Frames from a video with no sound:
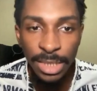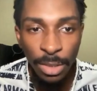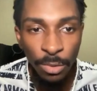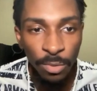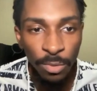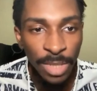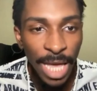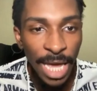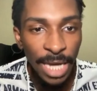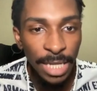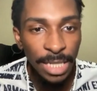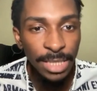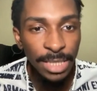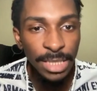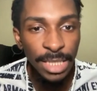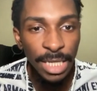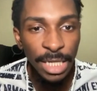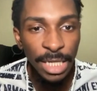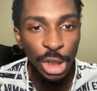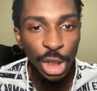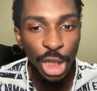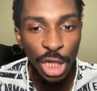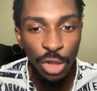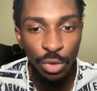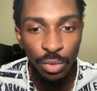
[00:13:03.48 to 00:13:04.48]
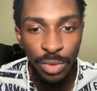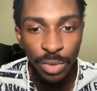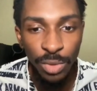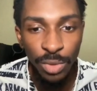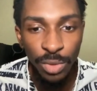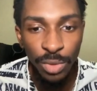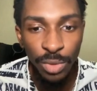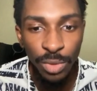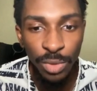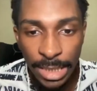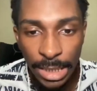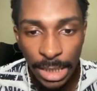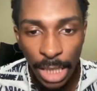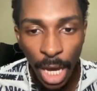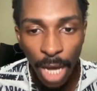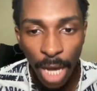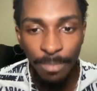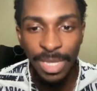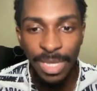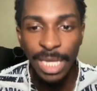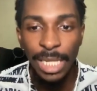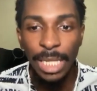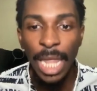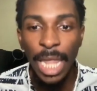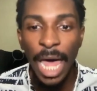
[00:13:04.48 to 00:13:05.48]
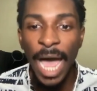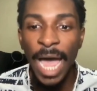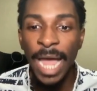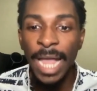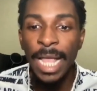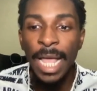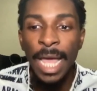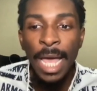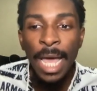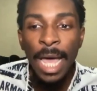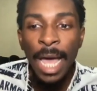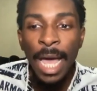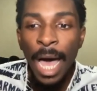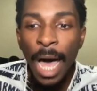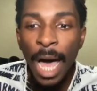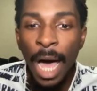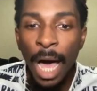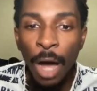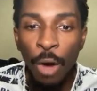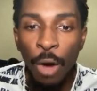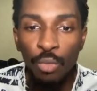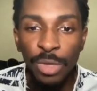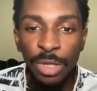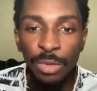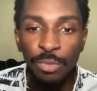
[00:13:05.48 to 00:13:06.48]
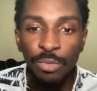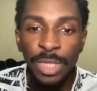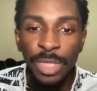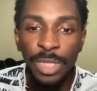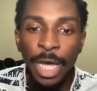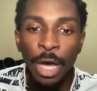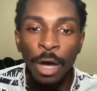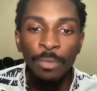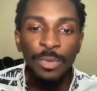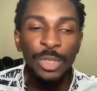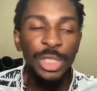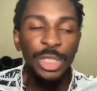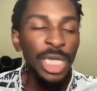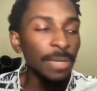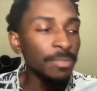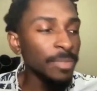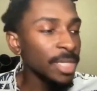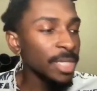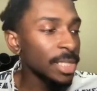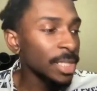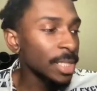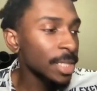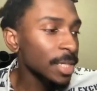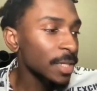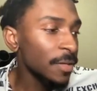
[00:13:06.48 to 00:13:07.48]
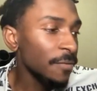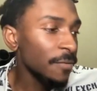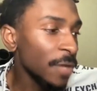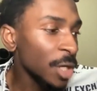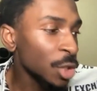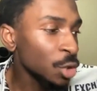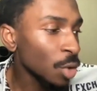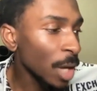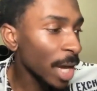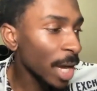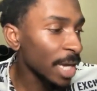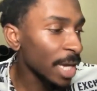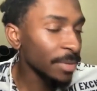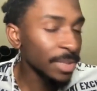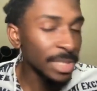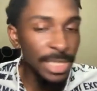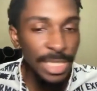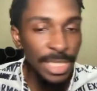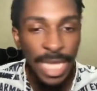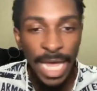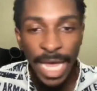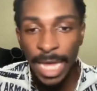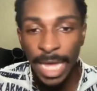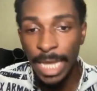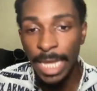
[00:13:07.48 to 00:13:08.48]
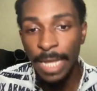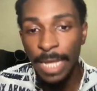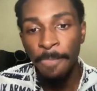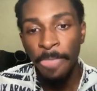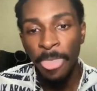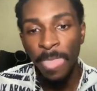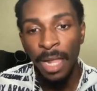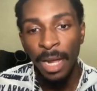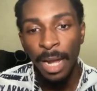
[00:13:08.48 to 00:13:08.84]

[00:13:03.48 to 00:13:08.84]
someone I can say genuinely has taught me a lot, really, really helped shape me into the individual I am today.